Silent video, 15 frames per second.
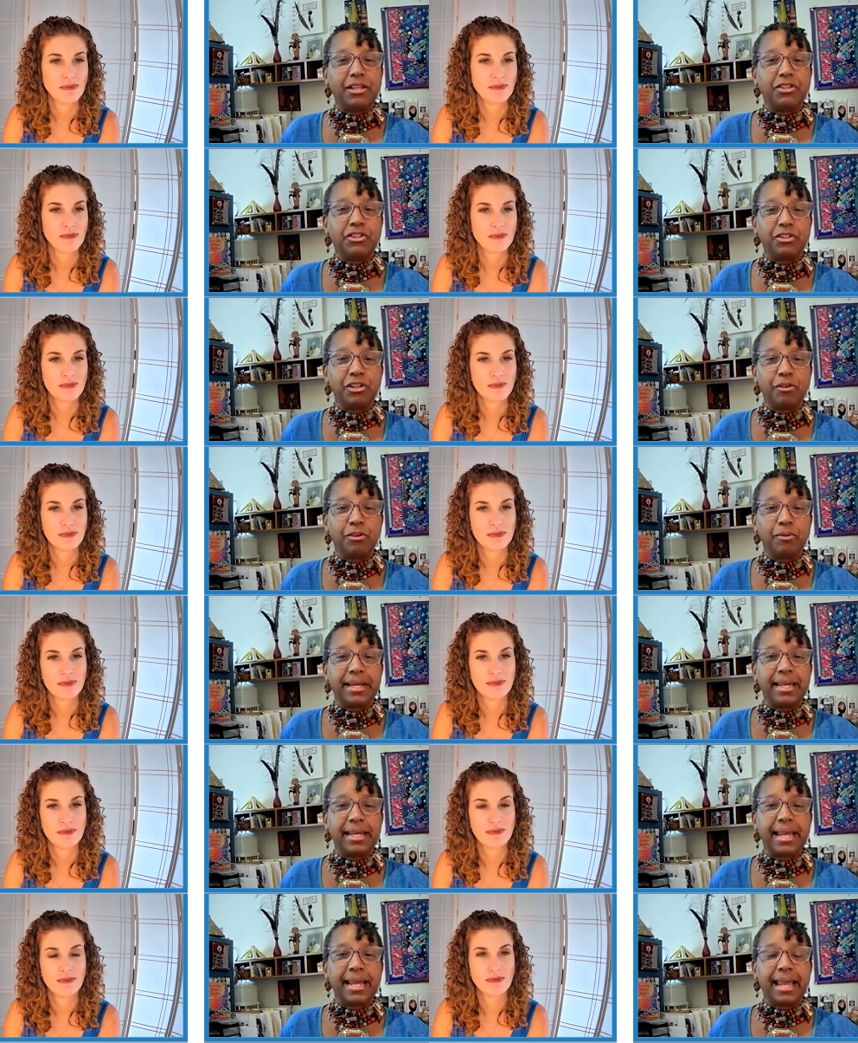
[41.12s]

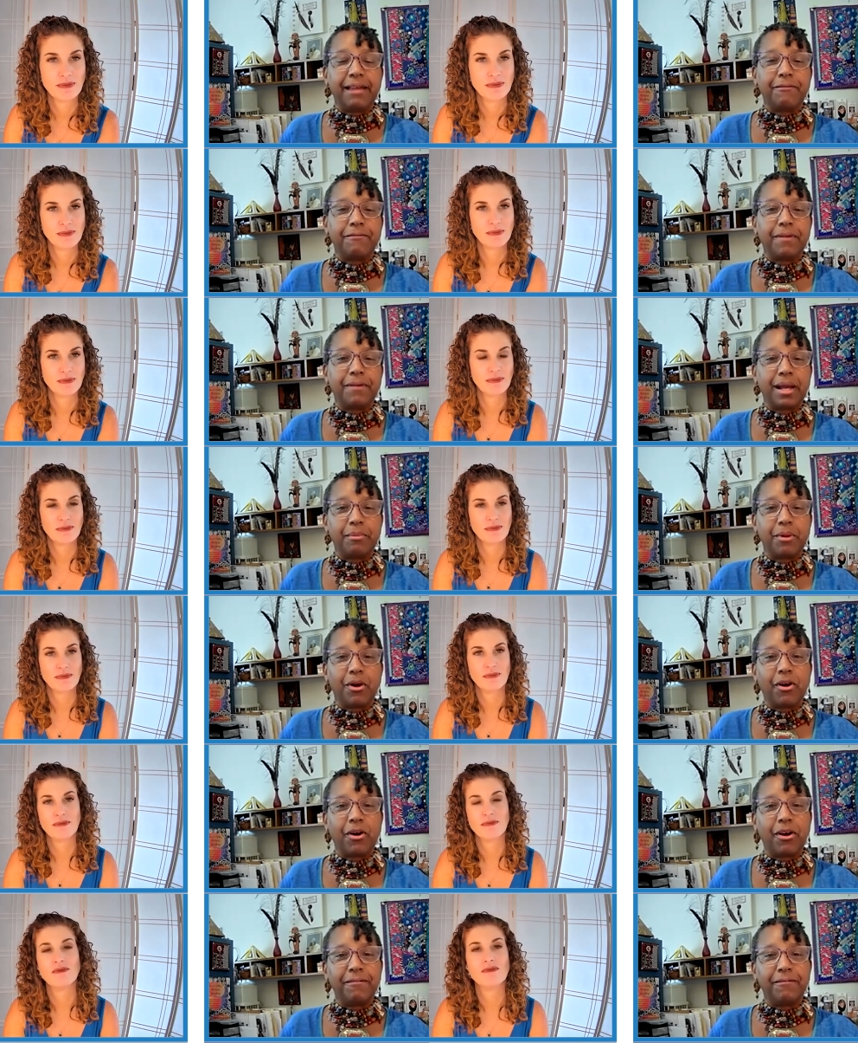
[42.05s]
Speaker 1: jewelry and fiber
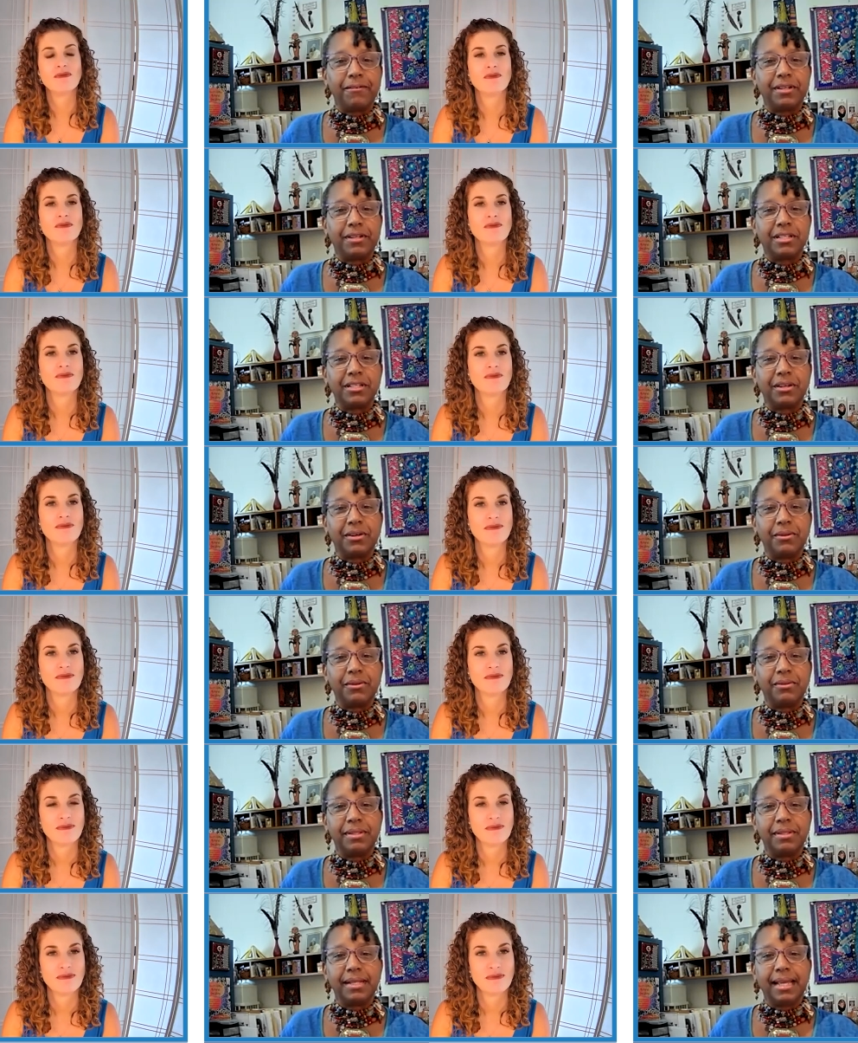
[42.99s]
art for the
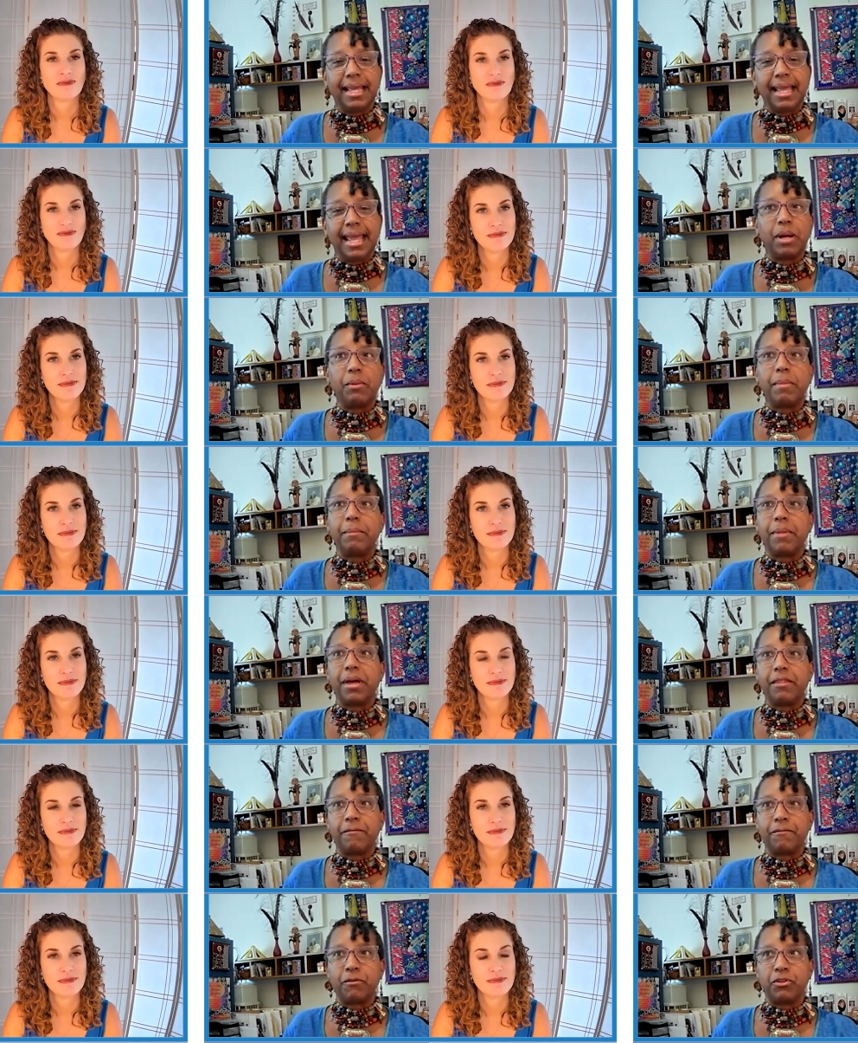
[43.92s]
soul. My
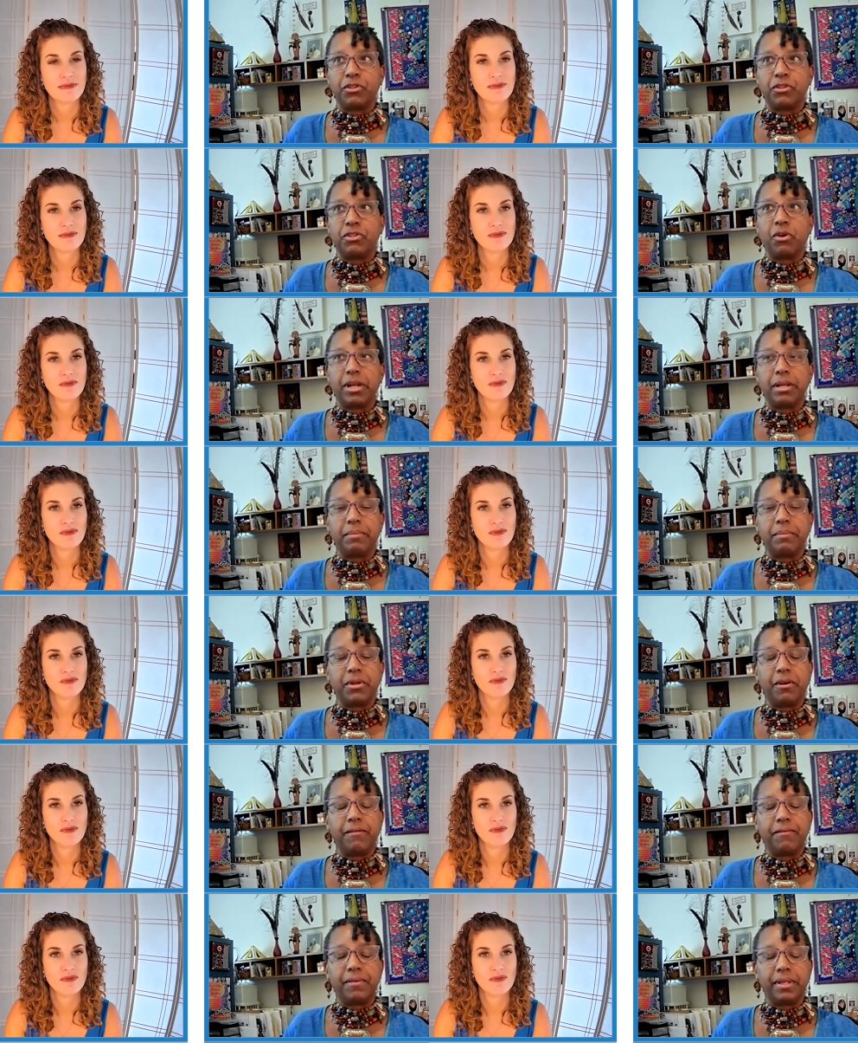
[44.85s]
mother first started me
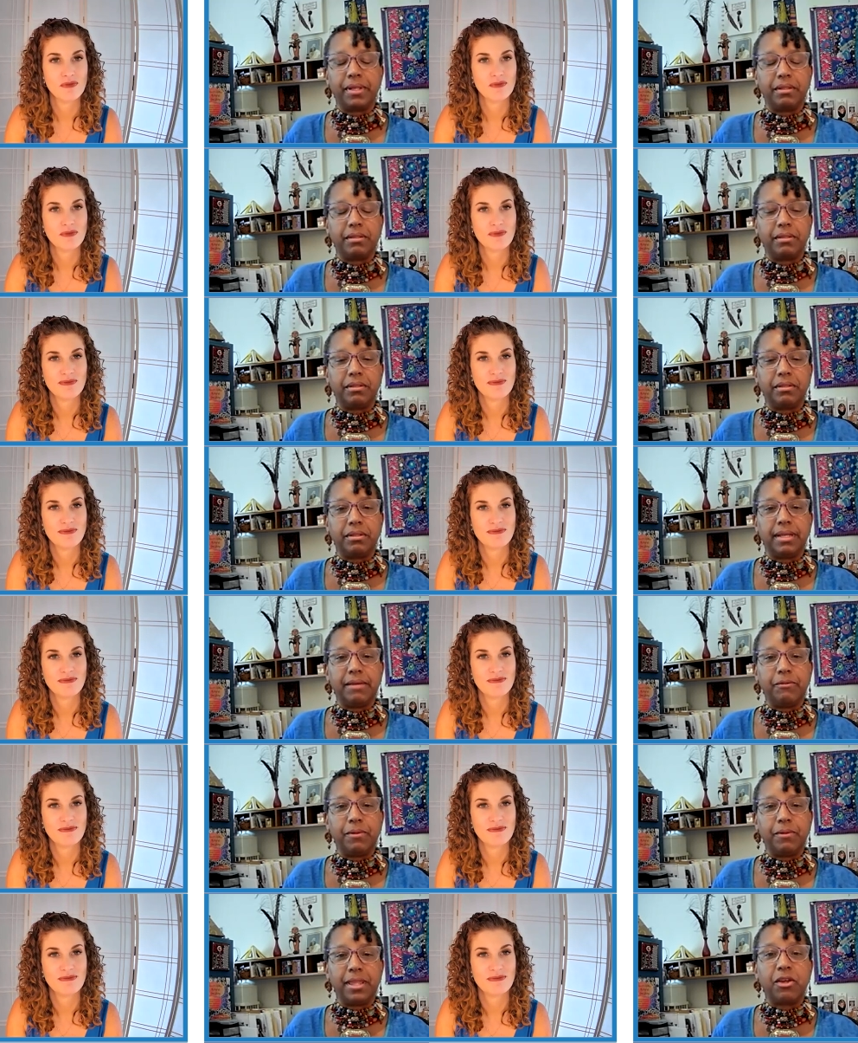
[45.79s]
off in,
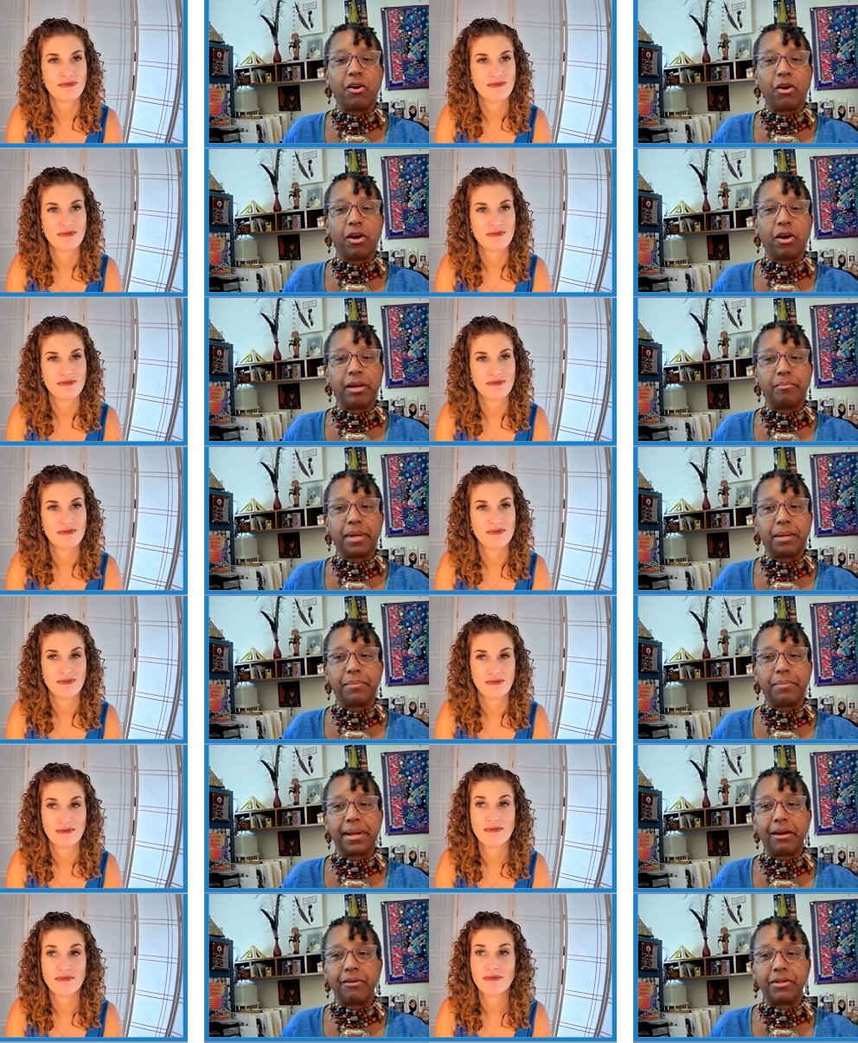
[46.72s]
with art, my
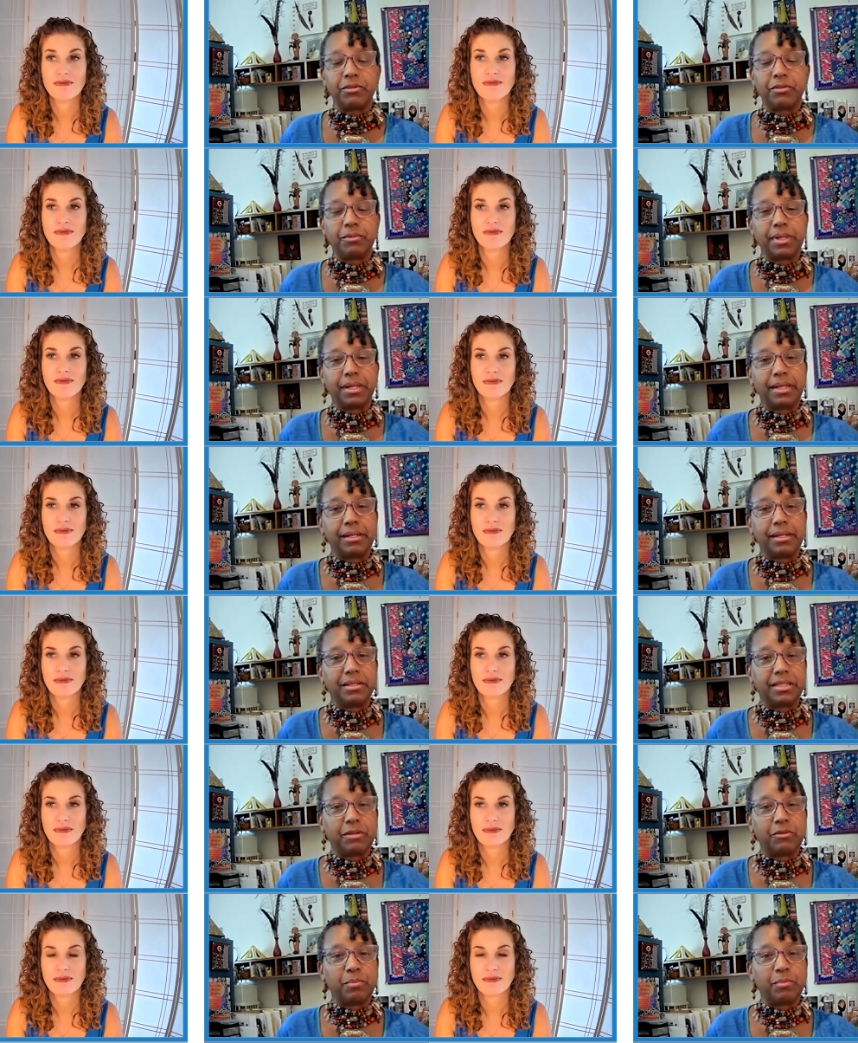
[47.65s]
parents really, because
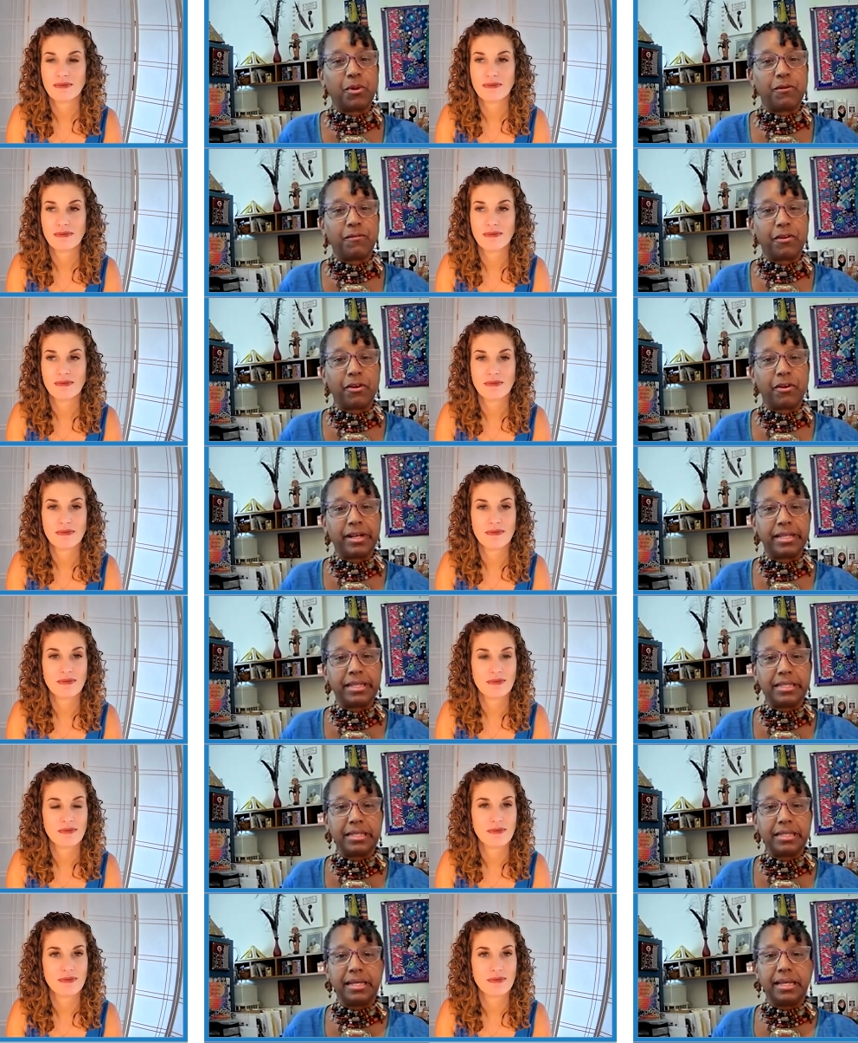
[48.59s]
they were both
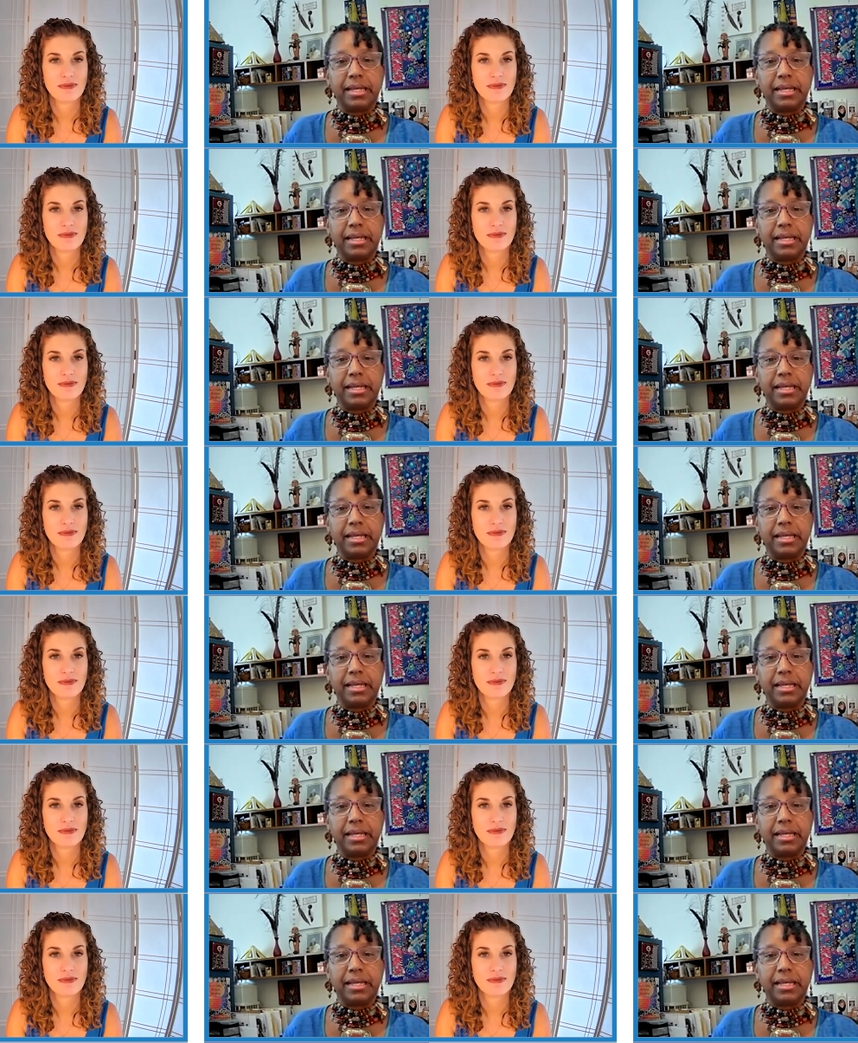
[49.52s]
artists.